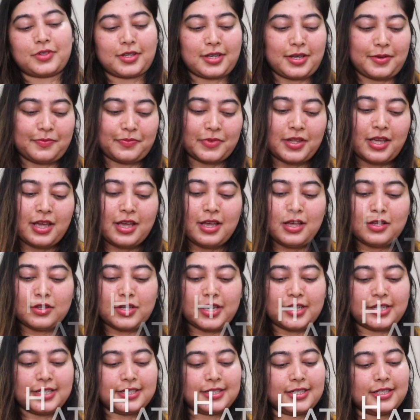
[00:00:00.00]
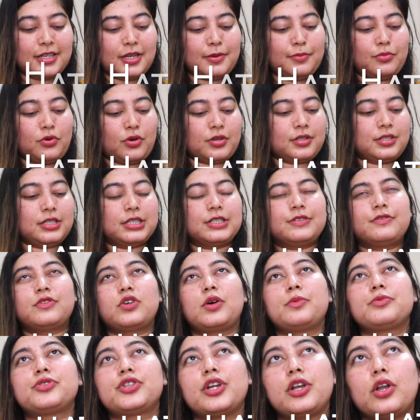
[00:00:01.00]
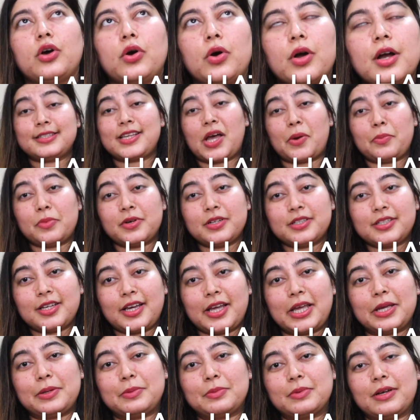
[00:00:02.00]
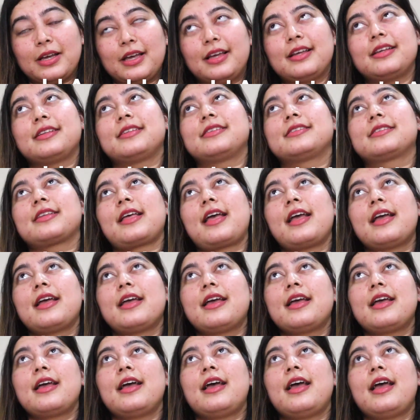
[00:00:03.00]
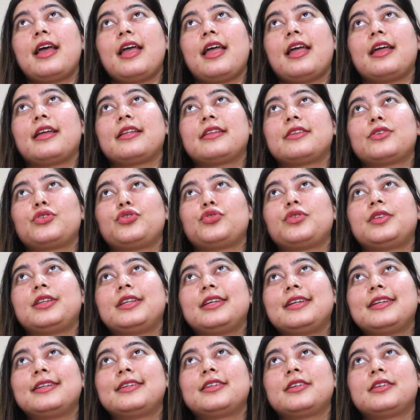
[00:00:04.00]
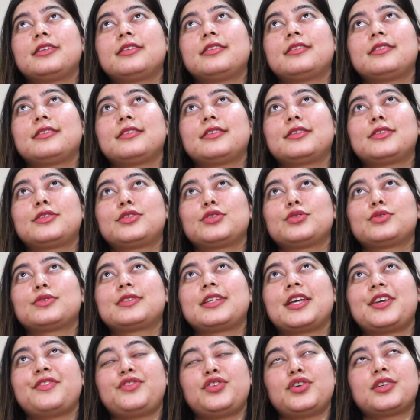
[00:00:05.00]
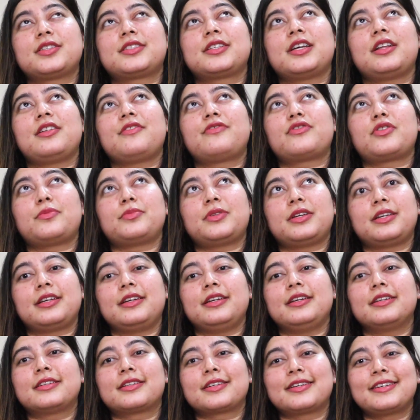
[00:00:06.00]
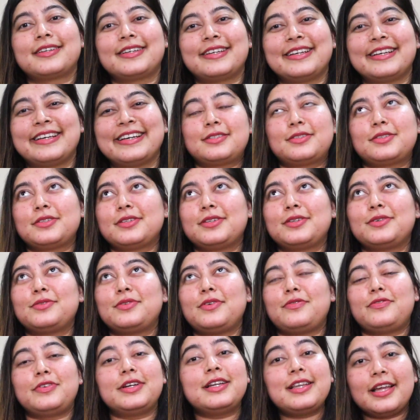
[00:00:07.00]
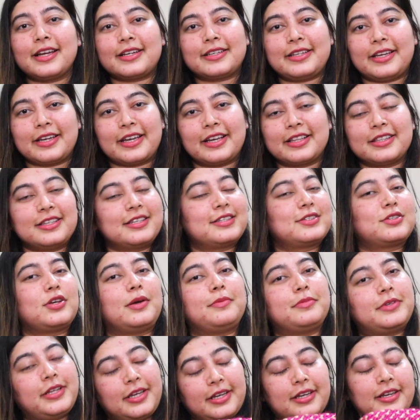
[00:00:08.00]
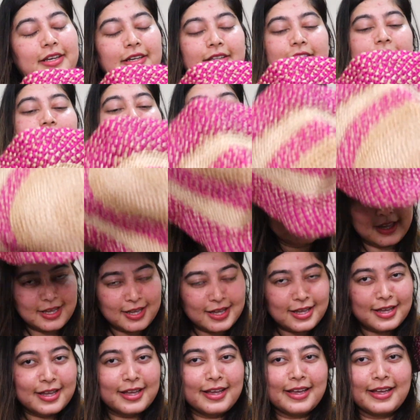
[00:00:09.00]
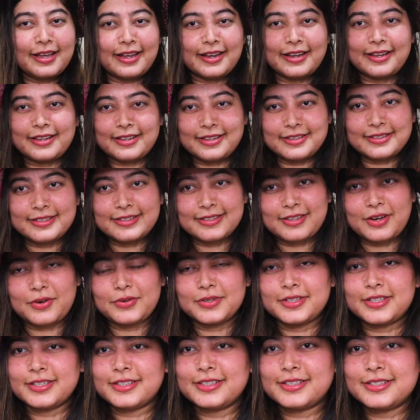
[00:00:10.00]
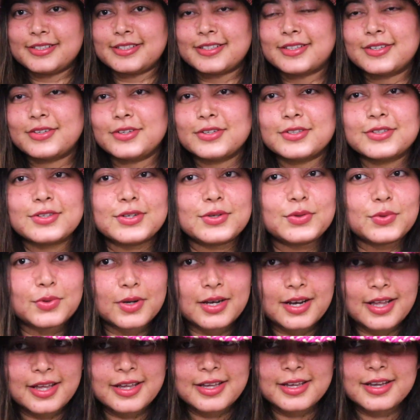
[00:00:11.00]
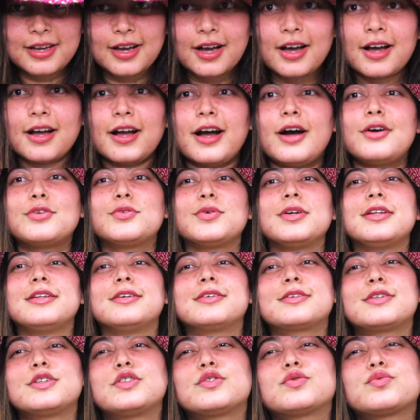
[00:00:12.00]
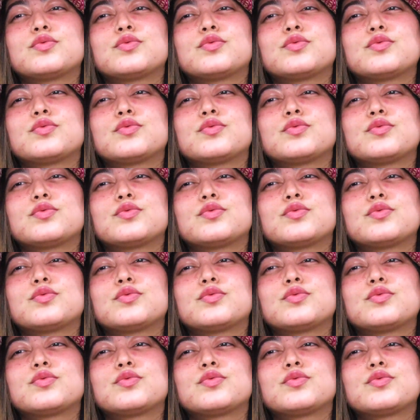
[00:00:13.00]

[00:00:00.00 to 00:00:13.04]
Okay, I recently bought this from Shillong. Summertime, guys, and you need to save yourself from the heat. Feel like taking this, so I'm taking this, and this is how it is going to look like. Look,